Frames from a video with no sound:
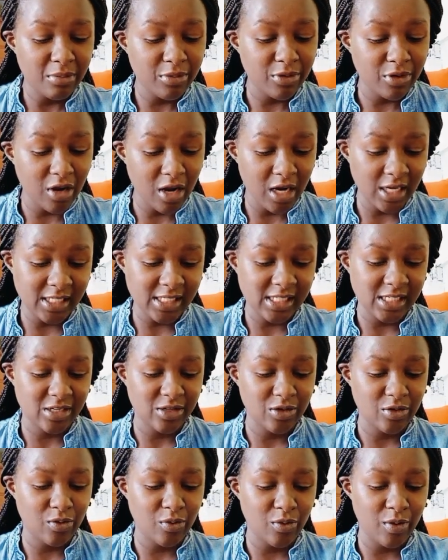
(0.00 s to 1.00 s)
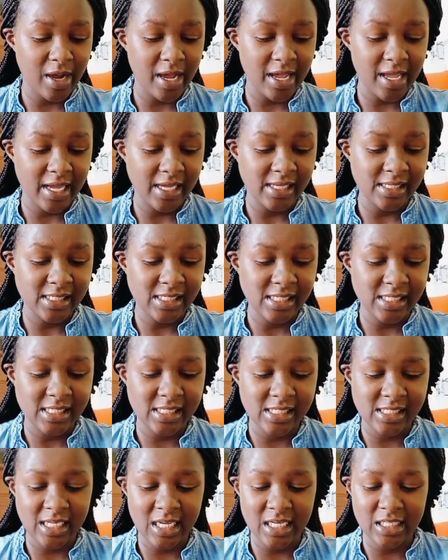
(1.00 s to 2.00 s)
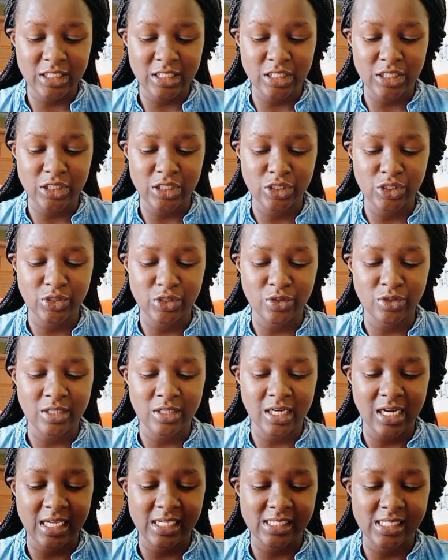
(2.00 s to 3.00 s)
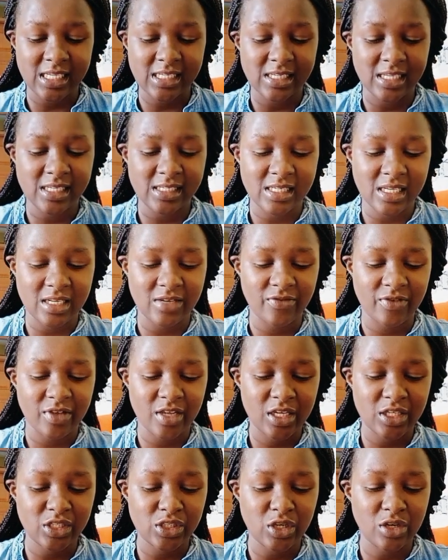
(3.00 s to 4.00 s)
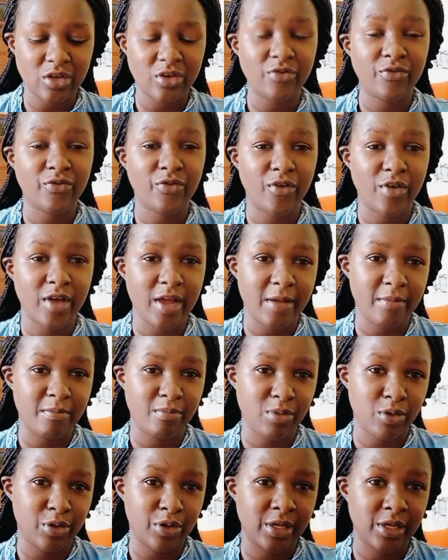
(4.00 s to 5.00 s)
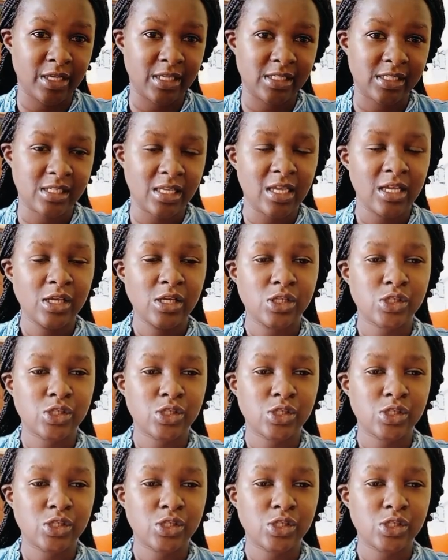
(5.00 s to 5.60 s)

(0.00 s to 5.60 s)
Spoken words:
roles requires state issued license and certification for employees.